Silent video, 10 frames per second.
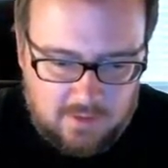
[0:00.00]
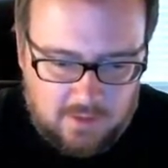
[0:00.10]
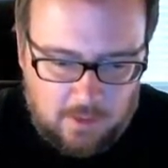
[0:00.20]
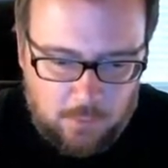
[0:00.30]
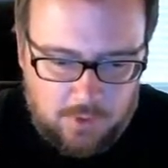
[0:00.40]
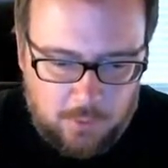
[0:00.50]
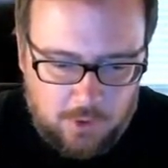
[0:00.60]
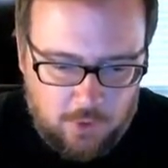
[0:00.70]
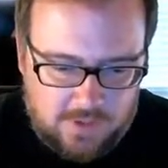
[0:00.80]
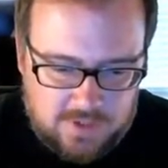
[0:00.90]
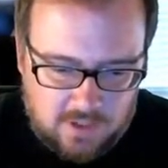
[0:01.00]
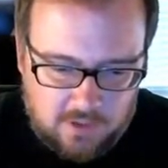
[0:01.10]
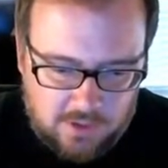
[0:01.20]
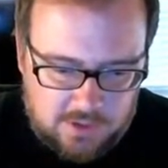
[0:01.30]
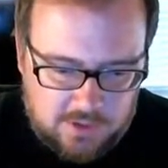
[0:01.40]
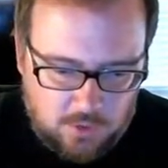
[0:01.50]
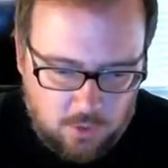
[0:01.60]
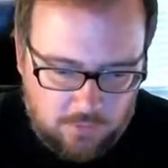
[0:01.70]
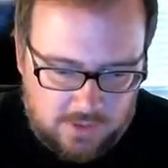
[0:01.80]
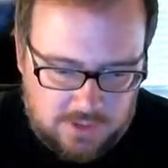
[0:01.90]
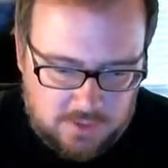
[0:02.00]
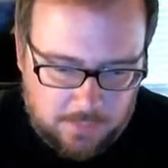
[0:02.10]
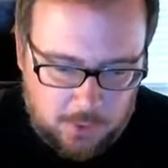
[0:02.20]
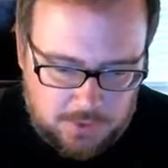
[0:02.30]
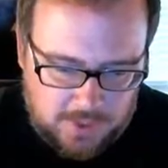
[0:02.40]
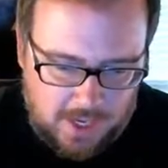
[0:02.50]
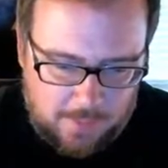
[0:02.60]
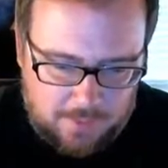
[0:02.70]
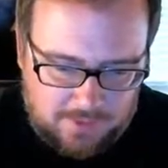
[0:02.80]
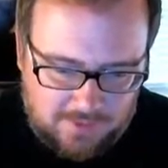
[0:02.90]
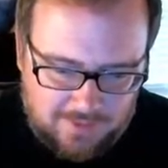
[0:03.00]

I really want to know if that's a glitch or if that's supposed to happen.